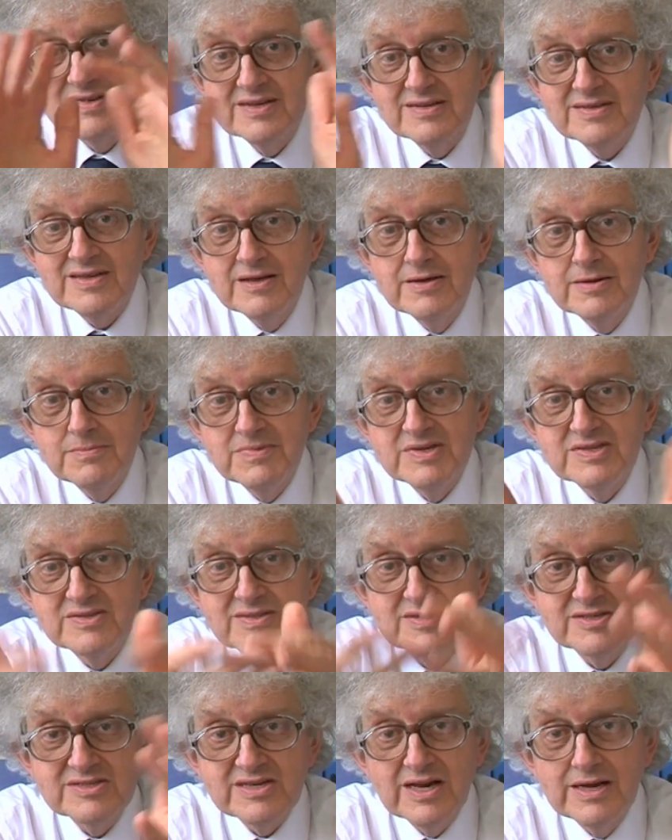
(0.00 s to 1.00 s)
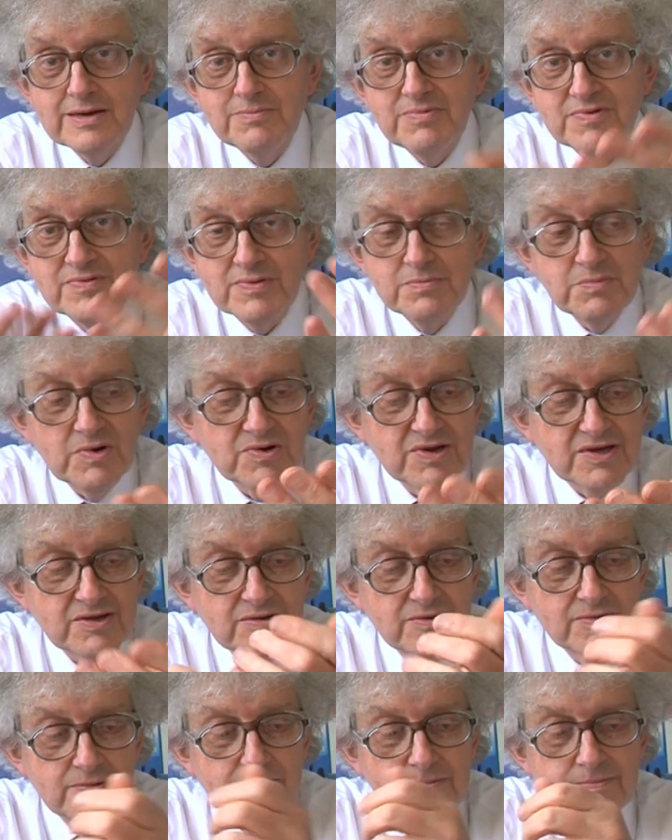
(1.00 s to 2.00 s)
determines the shape of the
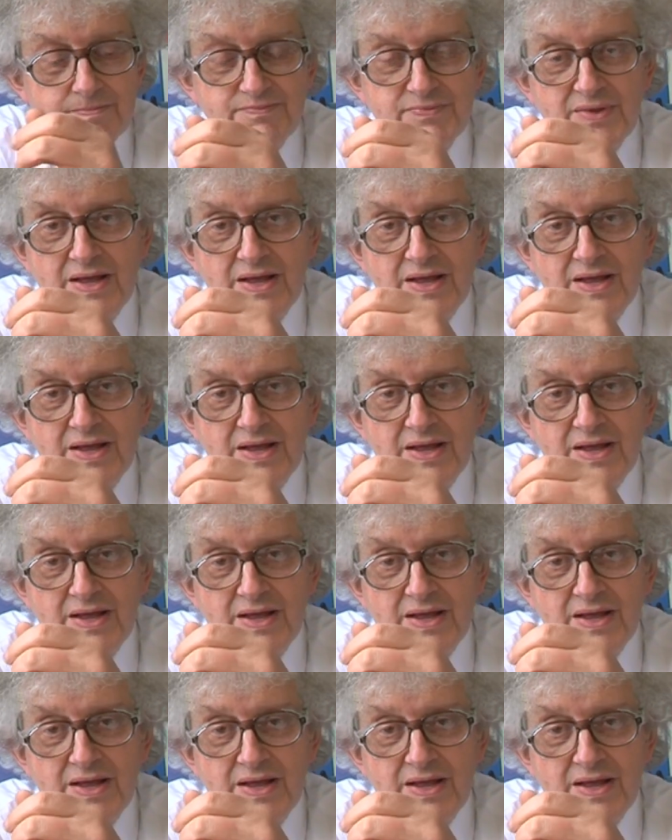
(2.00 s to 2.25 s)
molecule.